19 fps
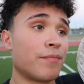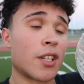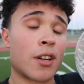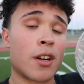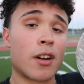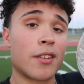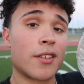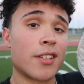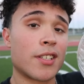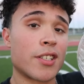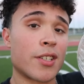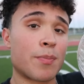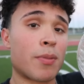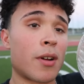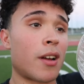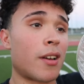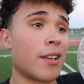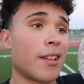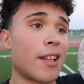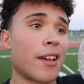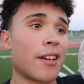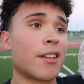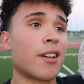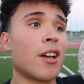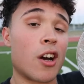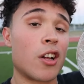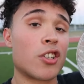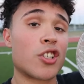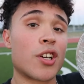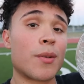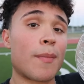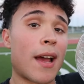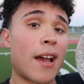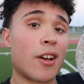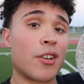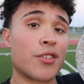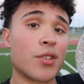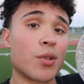To her, this is probably like 100
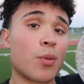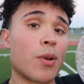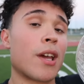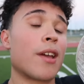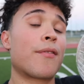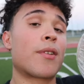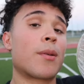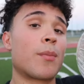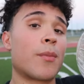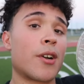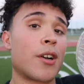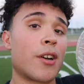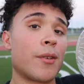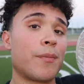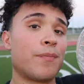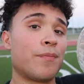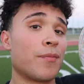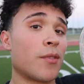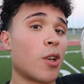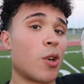miles away from her